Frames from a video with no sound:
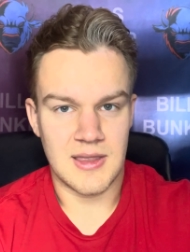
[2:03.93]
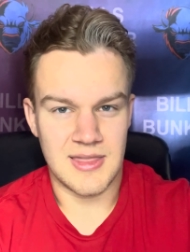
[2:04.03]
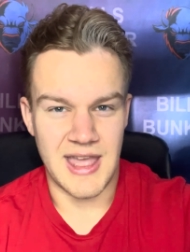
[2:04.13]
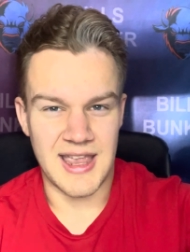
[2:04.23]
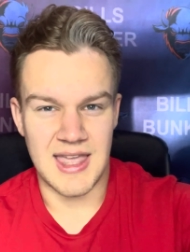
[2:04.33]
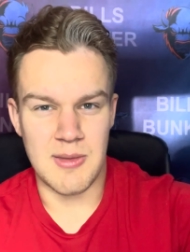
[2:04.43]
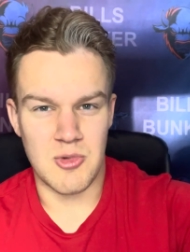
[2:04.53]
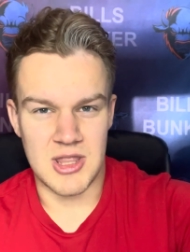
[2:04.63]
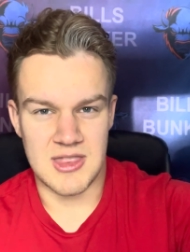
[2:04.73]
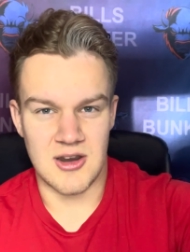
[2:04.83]
That game
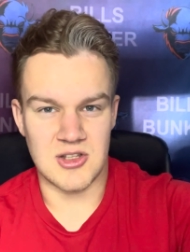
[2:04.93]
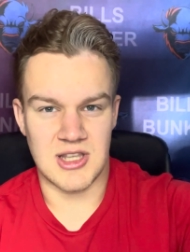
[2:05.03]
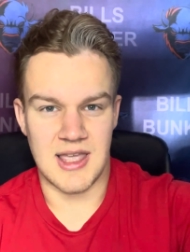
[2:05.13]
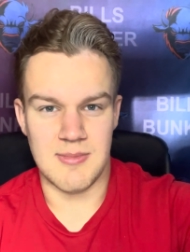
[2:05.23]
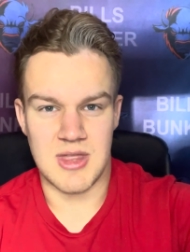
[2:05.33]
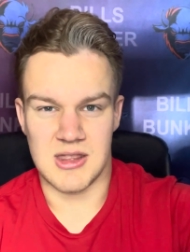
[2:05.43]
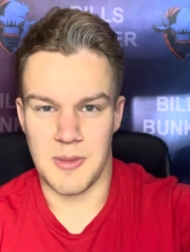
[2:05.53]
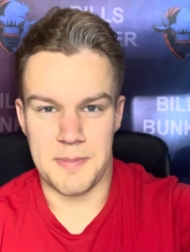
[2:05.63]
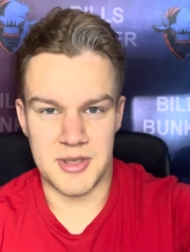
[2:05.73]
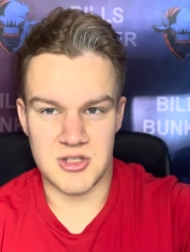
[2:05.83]
right there is a game that the
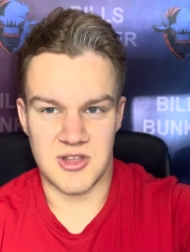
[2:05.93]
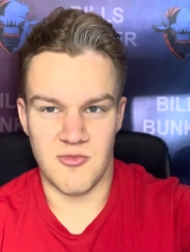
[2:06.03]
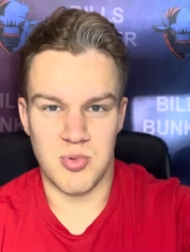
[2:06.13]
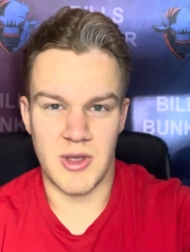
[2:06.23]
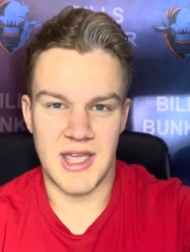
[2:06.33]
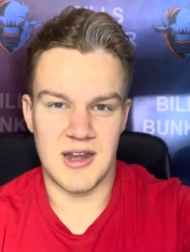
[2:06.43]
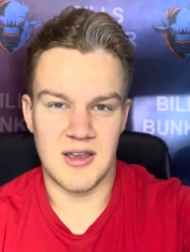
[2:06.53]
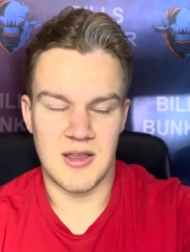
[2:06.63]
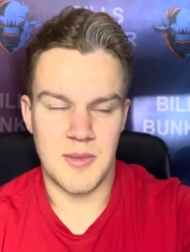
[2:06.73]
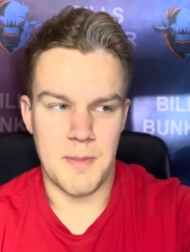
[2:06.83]
Bills have played
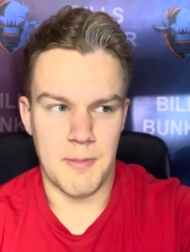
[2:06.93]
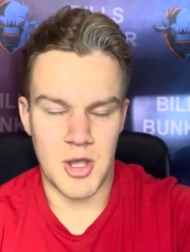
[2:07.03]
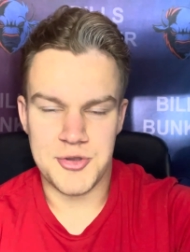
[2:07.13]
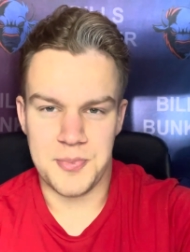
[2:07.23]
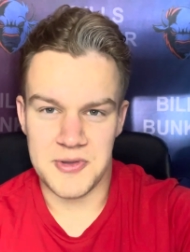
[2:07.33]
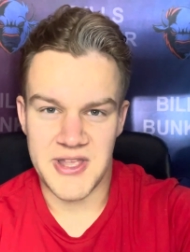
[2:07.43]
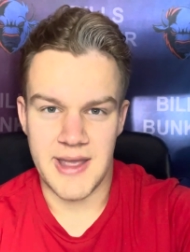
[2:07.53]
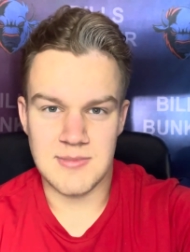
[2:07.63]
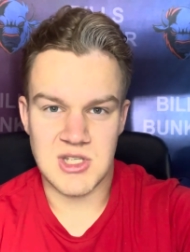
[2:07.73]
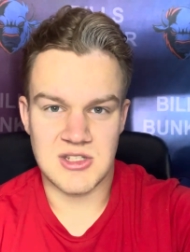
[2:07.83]
multiple
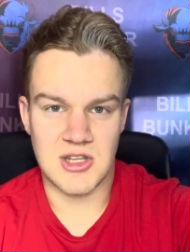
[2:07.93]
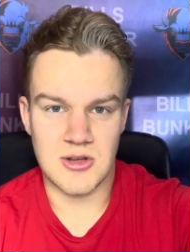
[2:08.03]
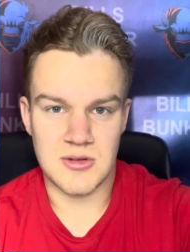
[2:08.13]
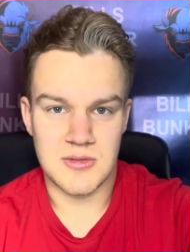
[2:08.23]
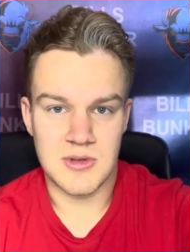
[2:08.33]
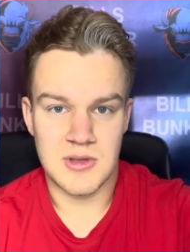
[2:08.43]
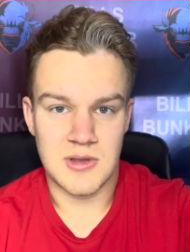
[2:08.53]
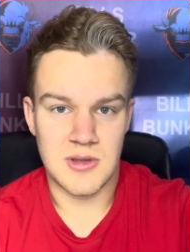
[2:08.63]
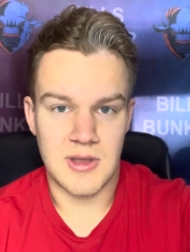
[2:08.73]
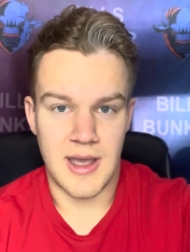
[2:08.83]
times this year.
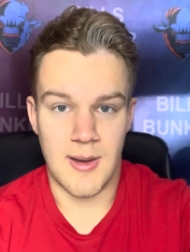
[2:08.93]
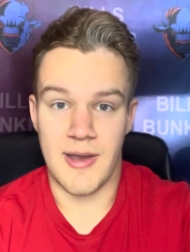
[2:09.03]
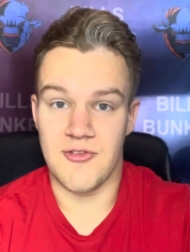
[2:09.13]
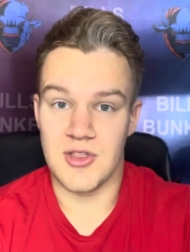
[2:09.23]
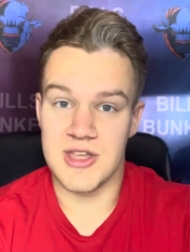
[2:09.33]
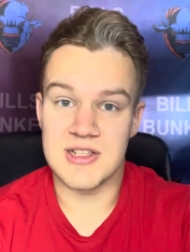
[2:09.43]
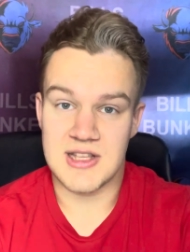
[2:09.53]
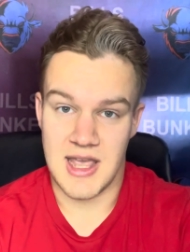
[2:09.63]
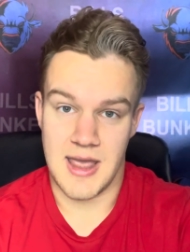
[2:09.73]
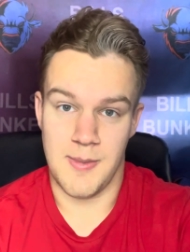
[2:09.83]
However, this
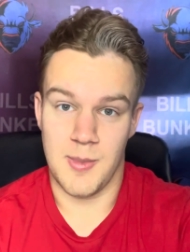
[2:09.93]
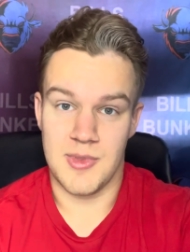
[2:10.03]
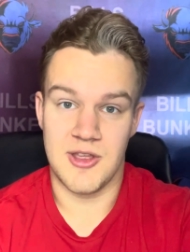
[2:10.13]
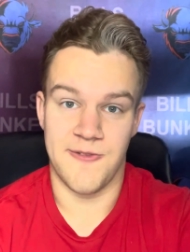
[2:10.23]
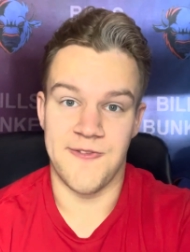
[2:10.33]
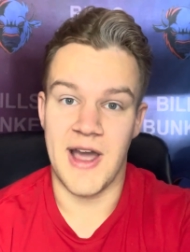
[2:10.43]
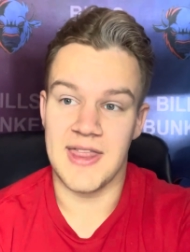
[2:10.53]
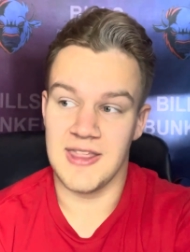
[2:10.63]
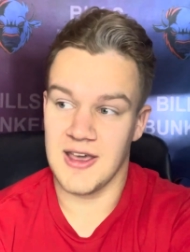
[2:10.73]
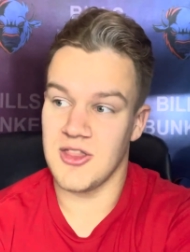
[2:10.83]
time, they're
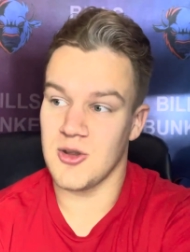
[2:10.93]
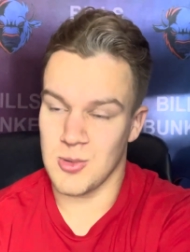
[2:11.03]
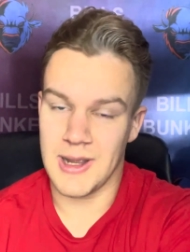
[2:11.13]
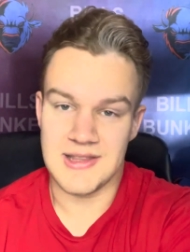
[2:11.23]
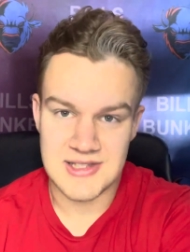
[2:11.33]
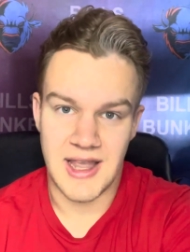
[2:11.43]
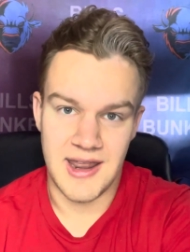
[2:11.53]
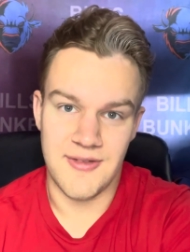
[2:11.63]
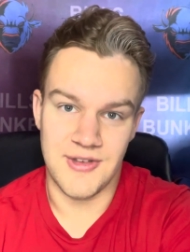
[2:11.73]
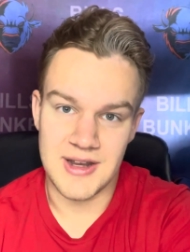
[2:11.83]
finally on the right side
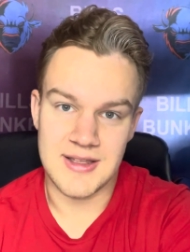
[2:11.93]
of it.